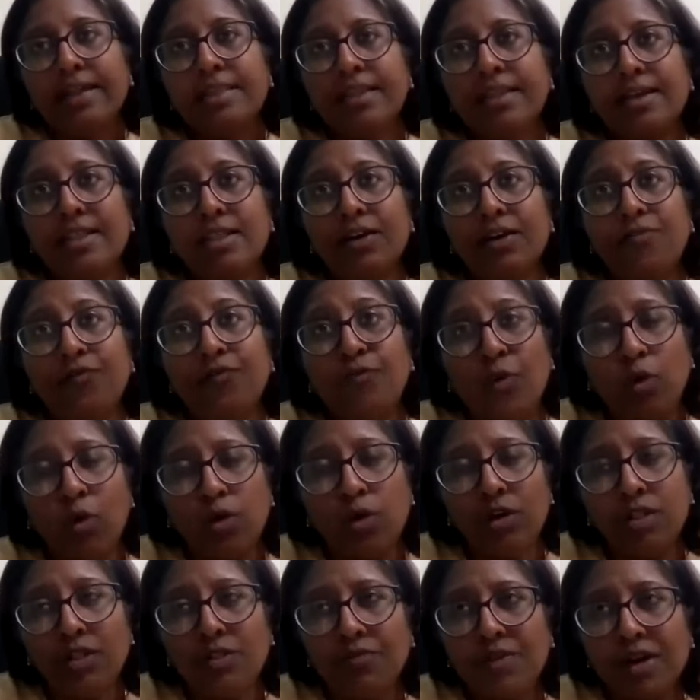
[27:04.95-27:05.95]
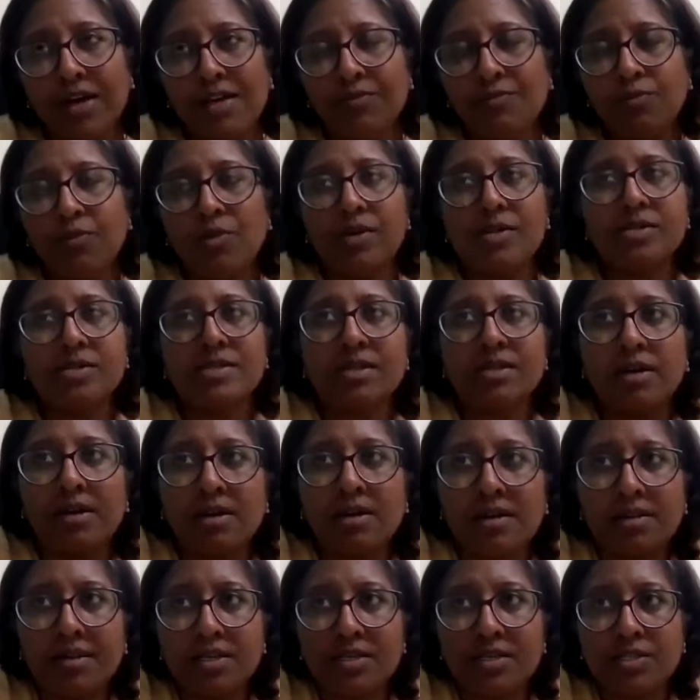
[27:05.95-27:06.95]
Then the fourth one was,
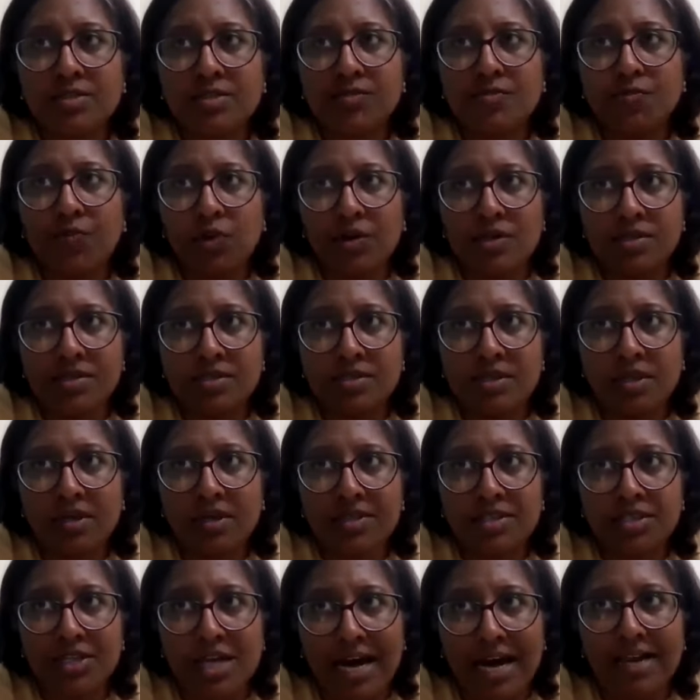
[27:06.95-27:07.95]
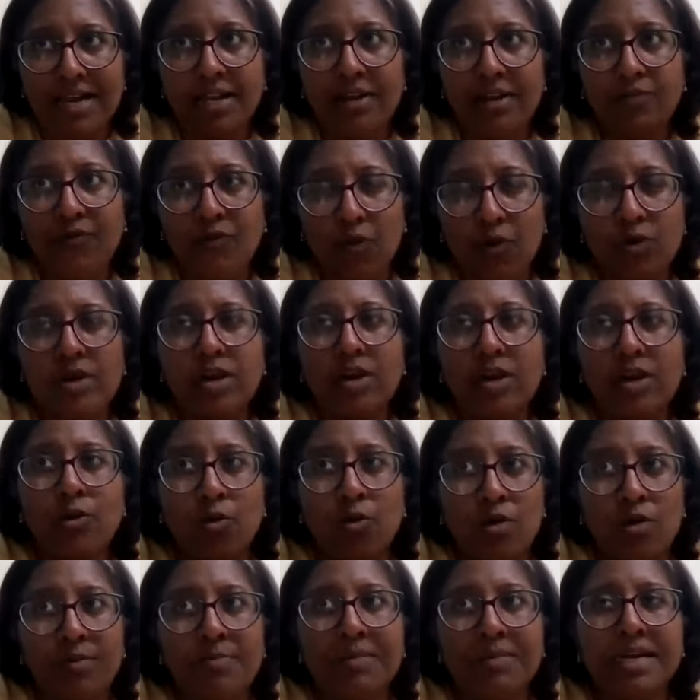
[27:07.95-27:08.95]
this was a child, 4 year
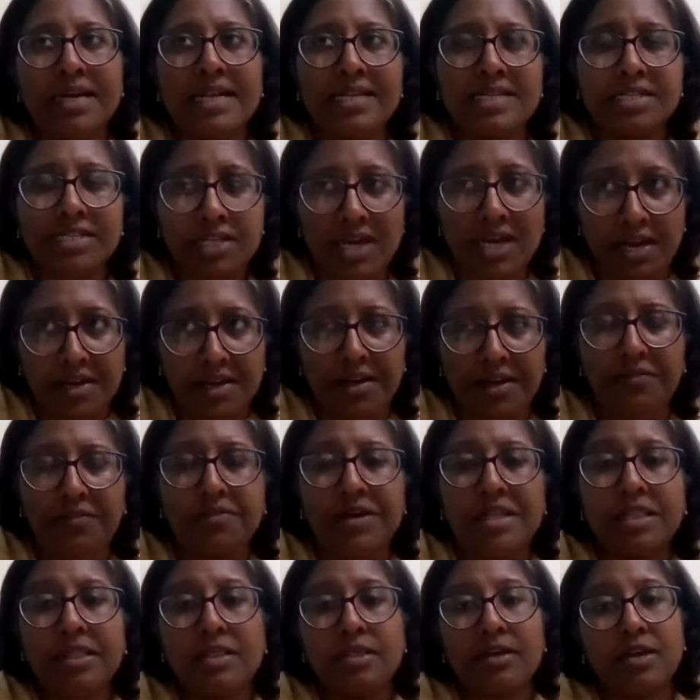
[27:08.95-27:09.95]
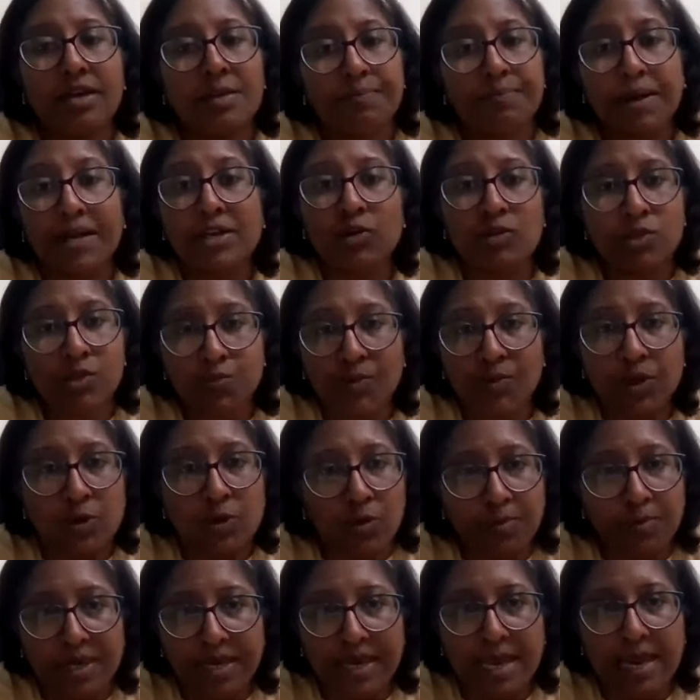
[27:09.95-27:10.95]
old male child with
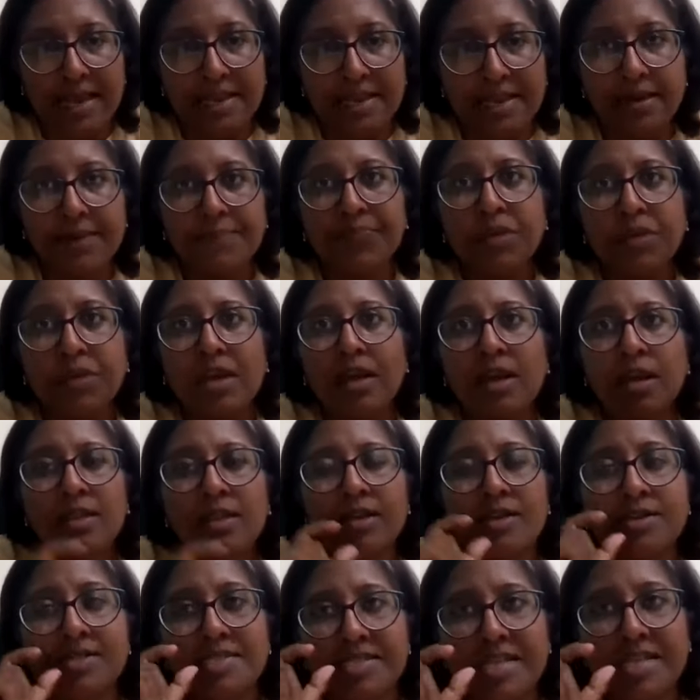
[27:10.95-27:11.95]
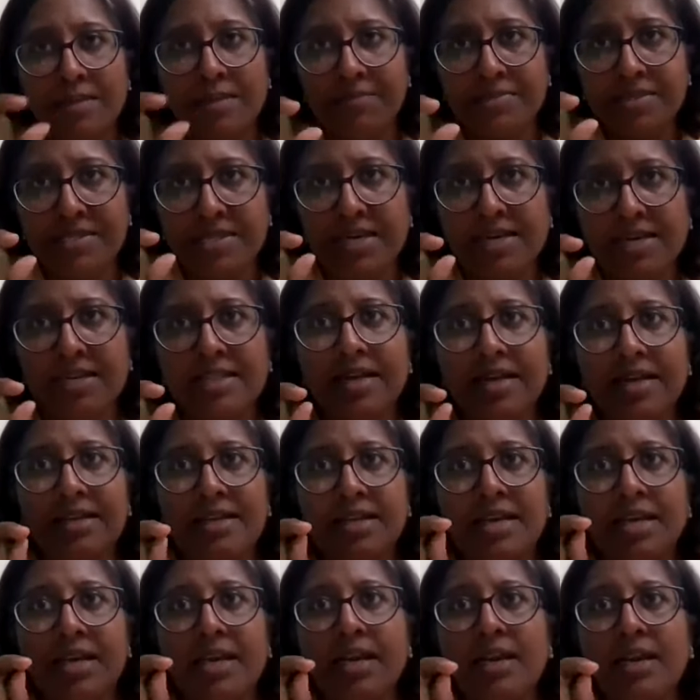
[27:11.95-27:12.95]
hepatosplenomegaly. The stem said that
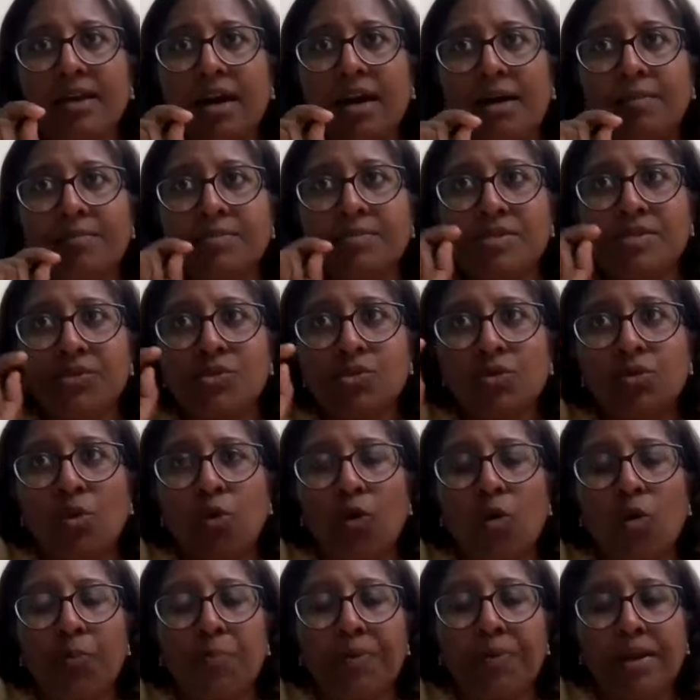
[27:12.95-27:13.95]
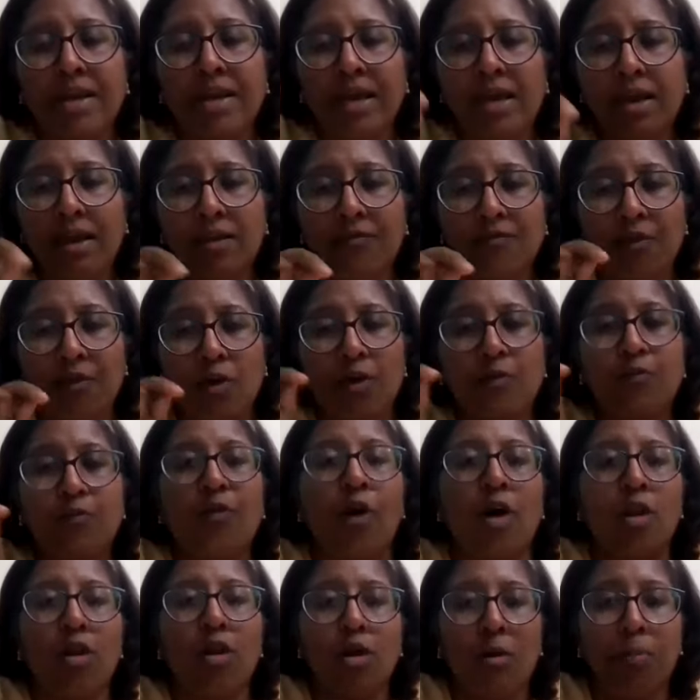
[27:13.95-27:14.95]
he comes to the OPD for
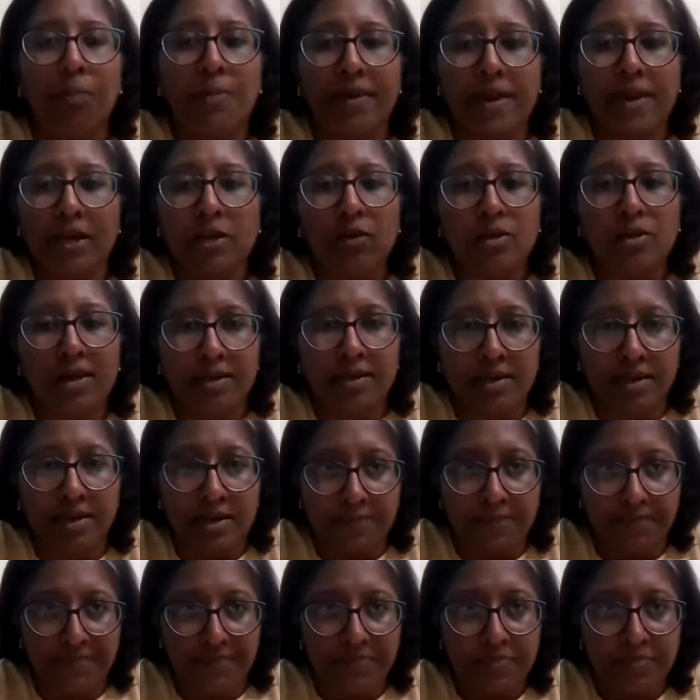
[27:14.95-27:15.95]
follow-up regularly.